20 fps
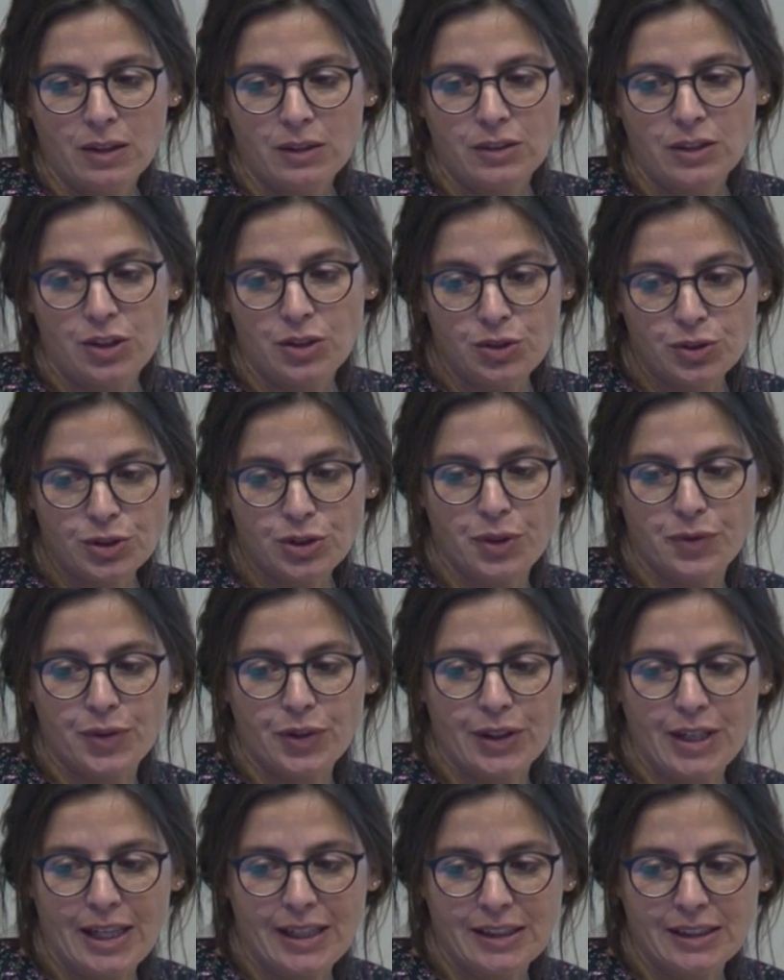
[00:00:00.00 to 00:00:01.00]
the use of
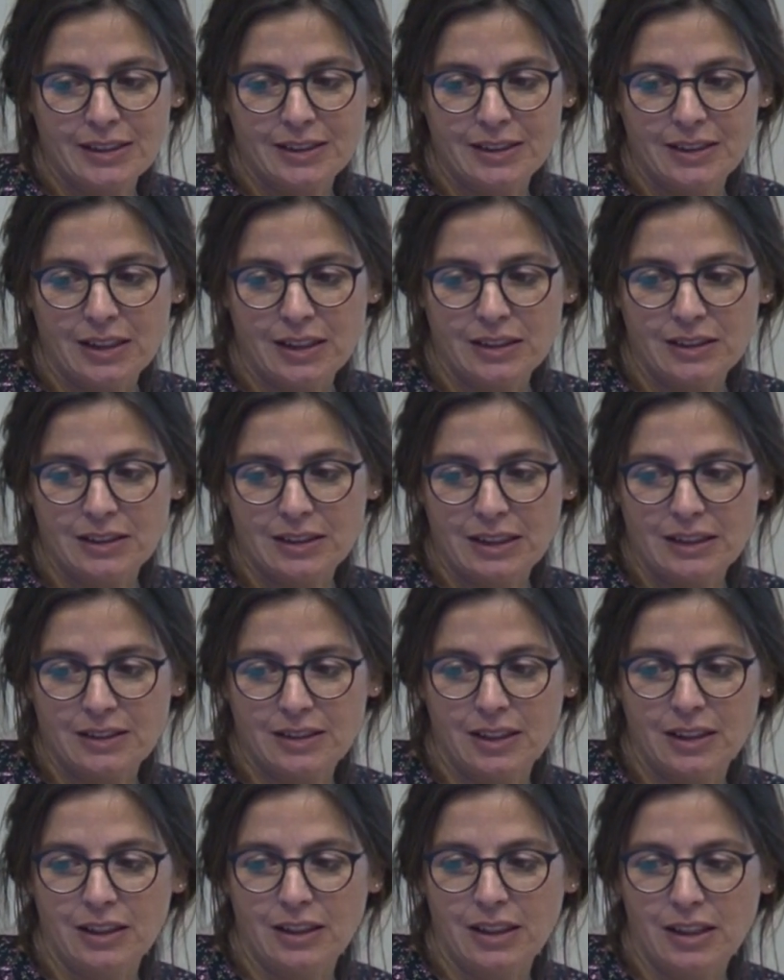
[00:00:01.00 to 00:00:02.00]
organic seeds and
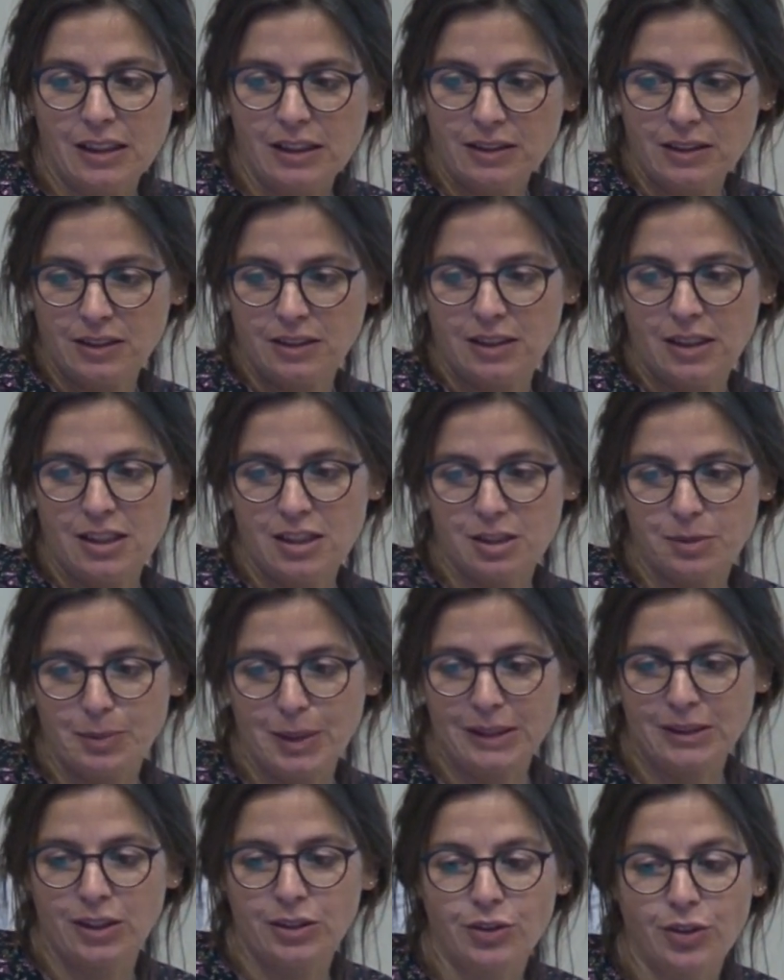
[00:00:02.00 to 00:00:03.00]
seedlings is
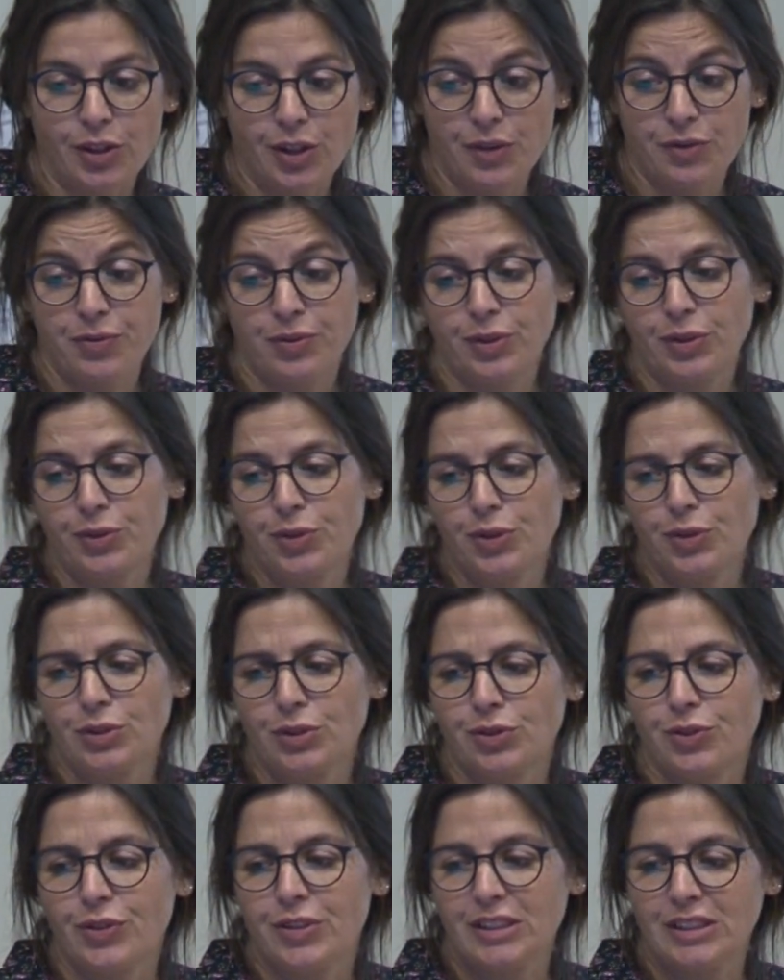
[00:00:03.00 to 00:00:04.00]
mandatory for
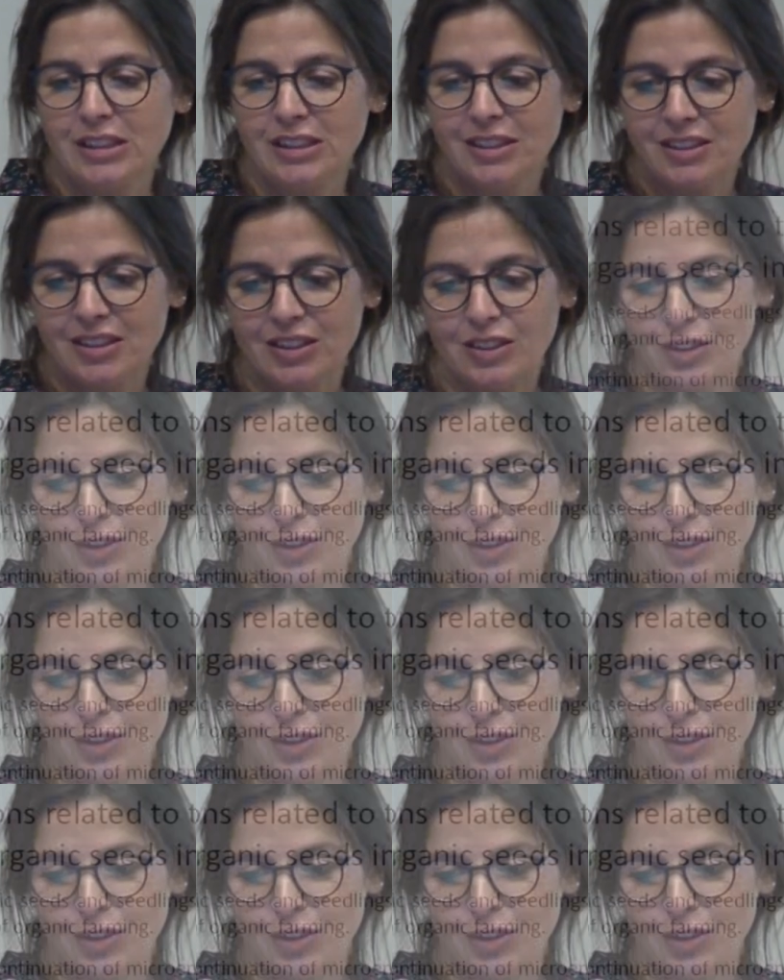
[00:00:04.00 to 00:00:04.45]
those registered